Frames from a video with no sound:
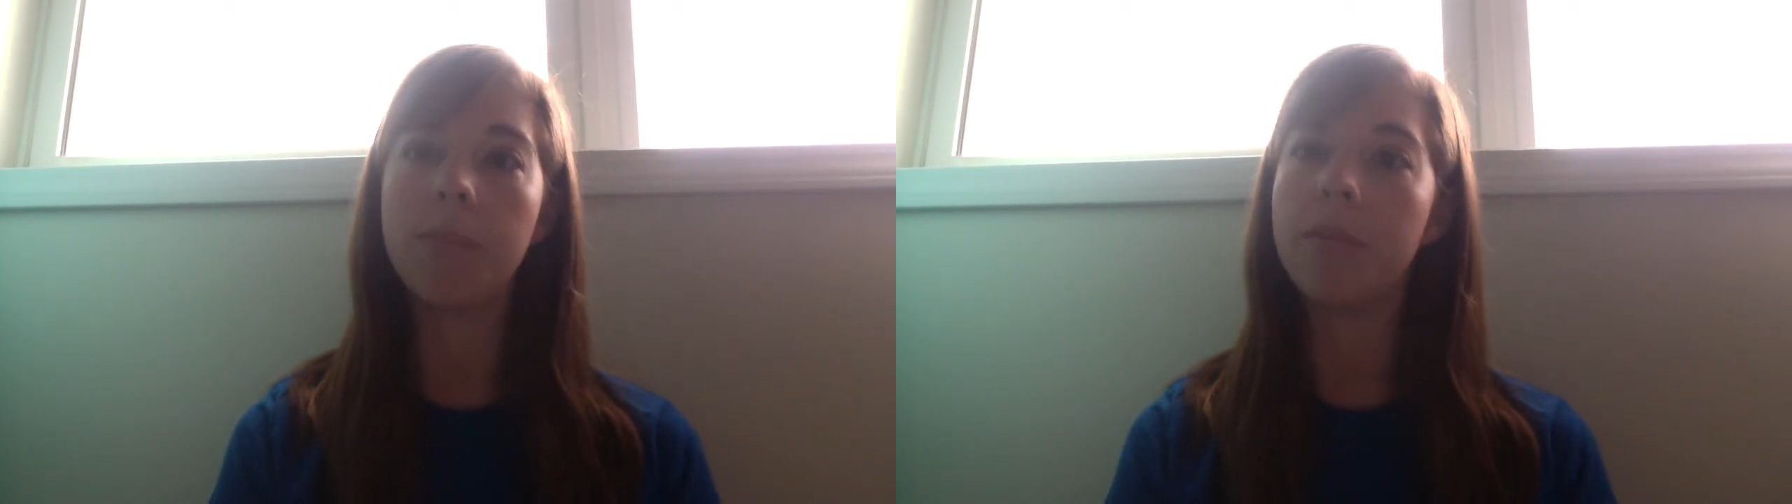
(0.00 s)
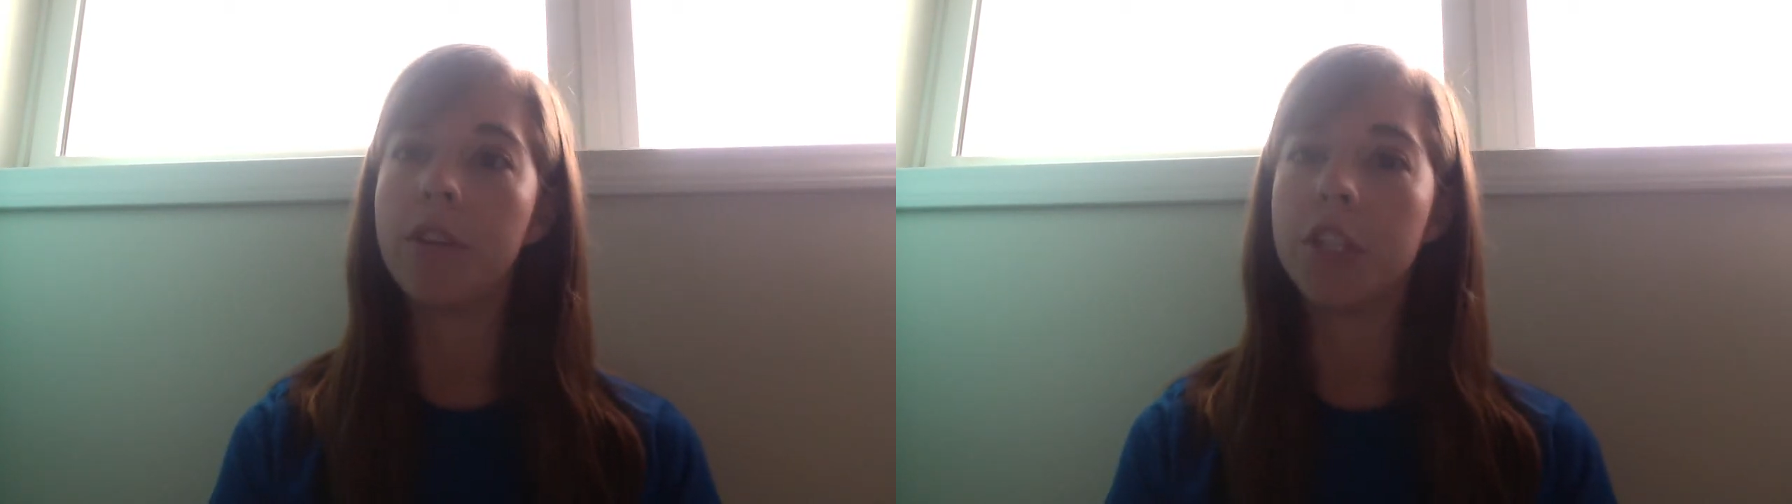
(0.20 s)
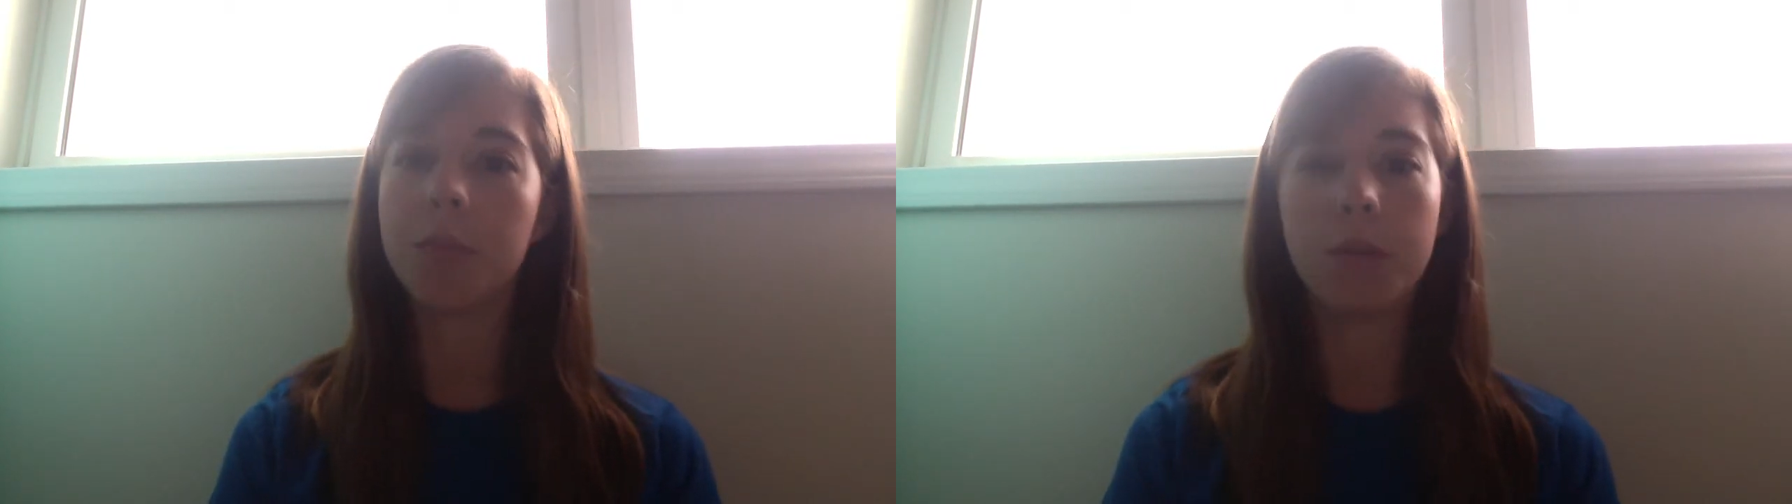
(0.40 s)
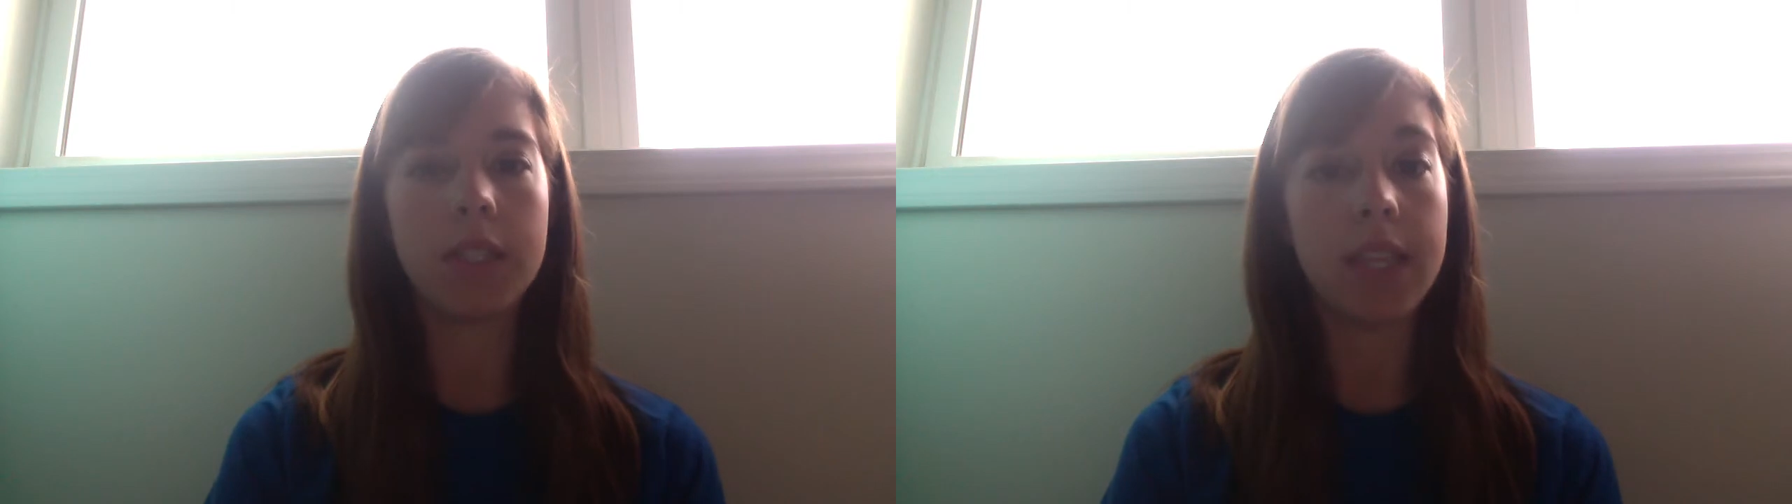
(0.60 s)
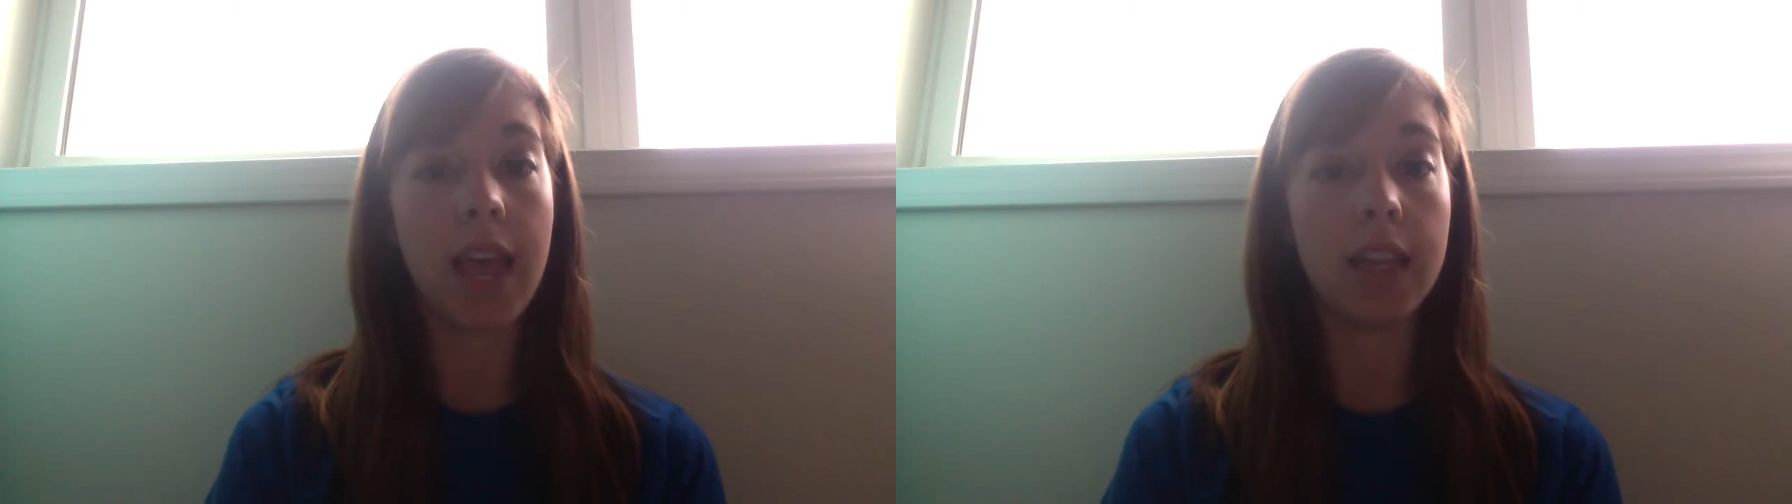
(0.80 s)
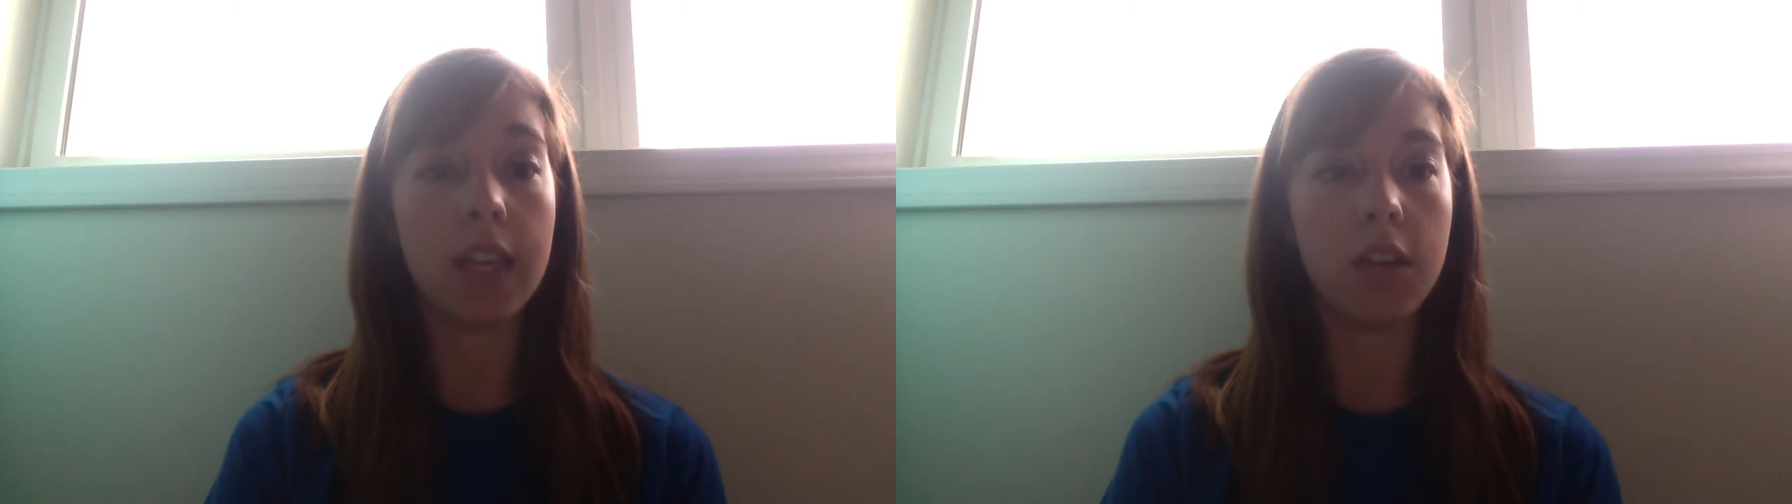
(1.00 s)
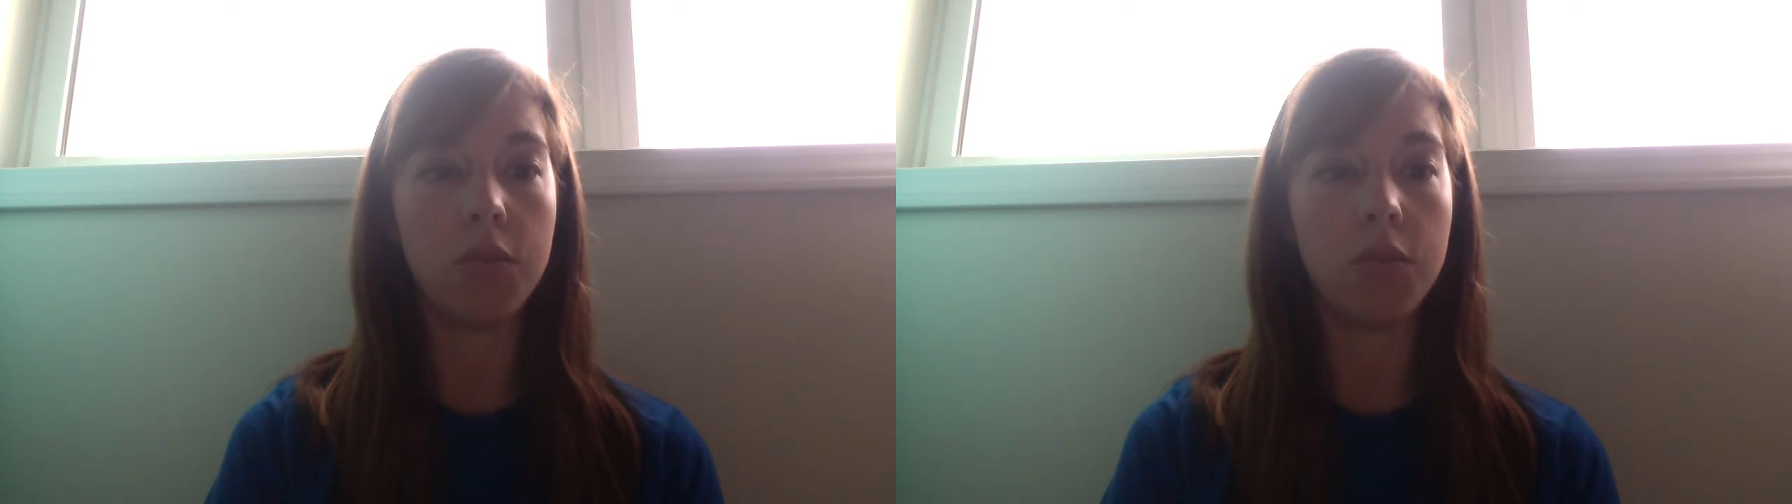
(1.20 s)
up a friendship with Sally,